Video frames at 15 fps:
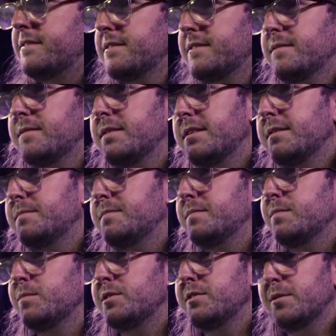So,
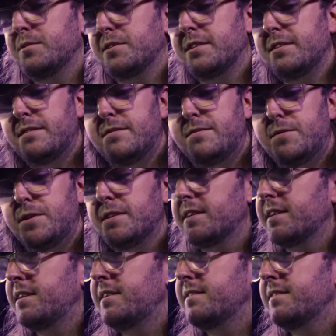which is always a good feeling.